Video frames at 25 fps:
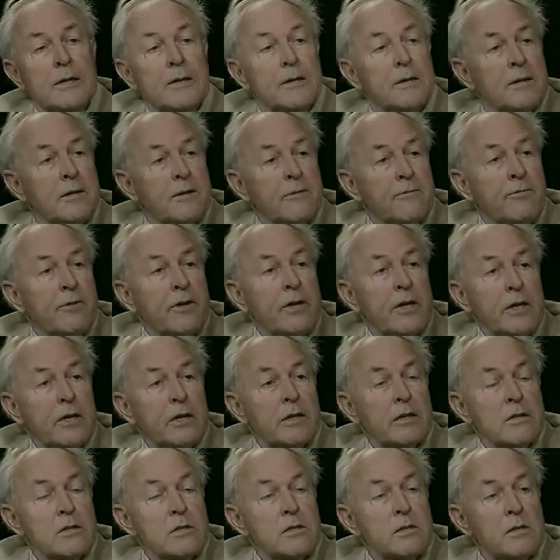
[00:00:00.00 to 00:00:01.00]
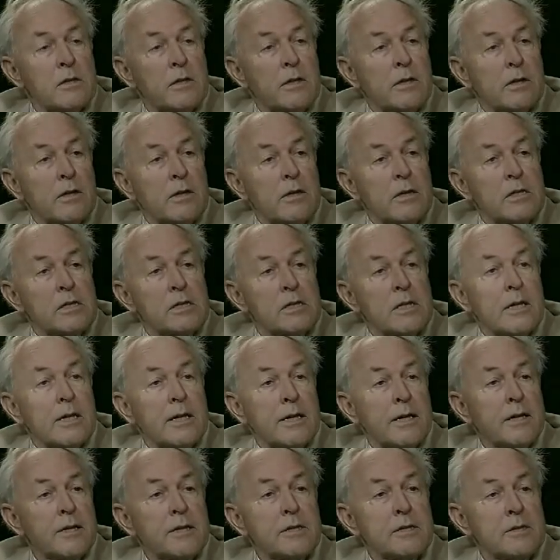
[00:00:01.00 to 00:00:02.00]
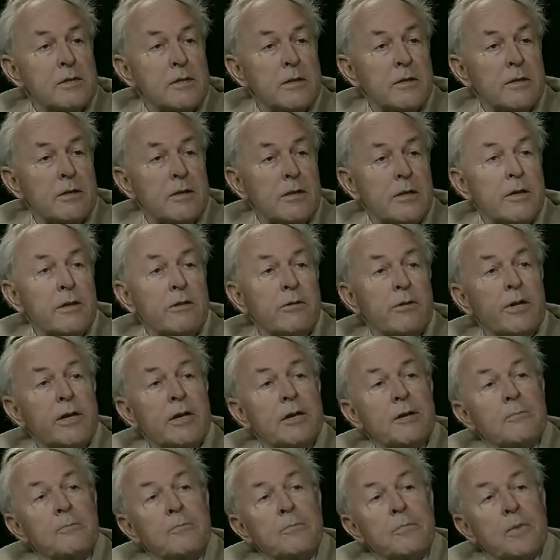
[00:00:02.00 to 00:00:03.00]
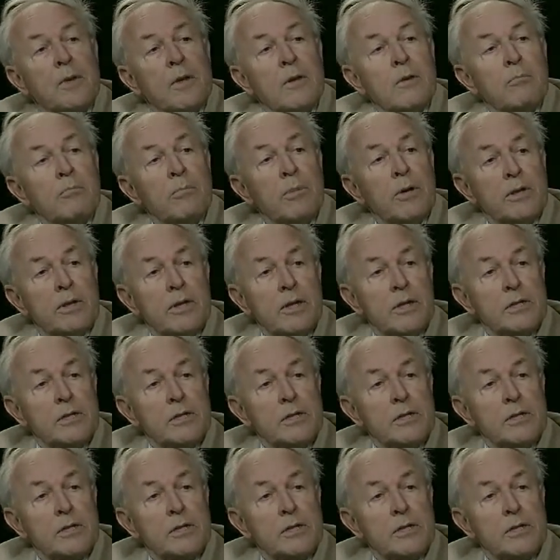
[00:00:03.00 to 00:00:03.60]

the Vedas and the science and theory. but they